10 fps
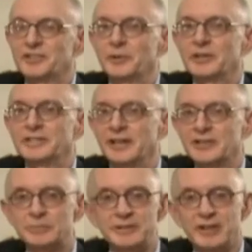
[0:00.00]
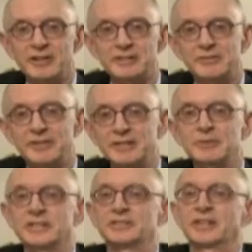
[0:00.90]
storytellers, but they all conflict
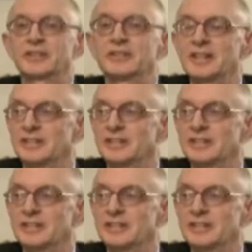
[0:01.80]
with each other.